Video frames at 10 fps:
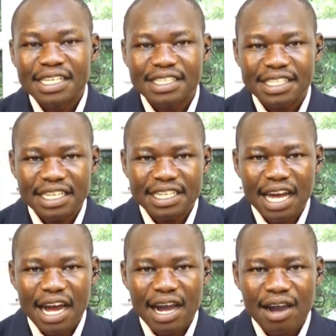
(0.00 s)
Is it
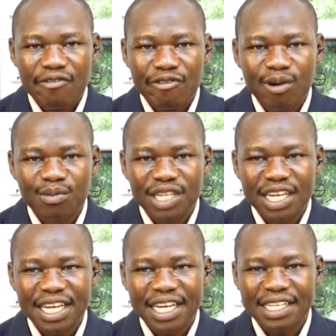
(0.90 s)
from
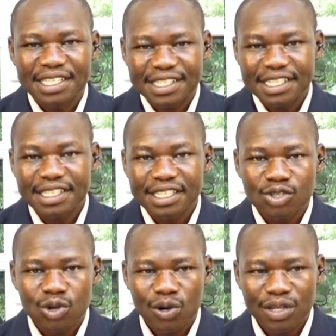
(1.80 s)
the
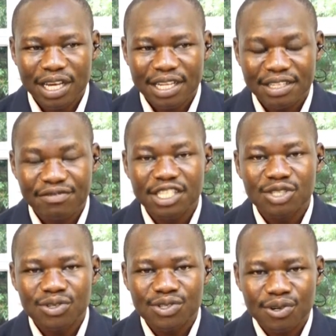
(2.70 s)
cities or the
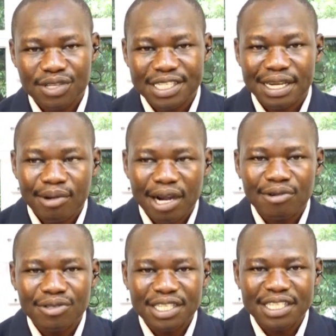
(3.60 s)
divisions or the
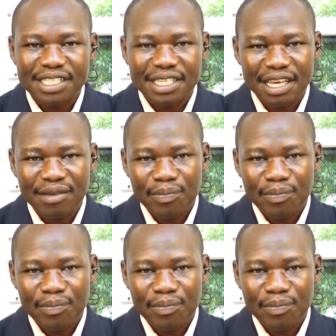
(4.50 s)
sub-counties, the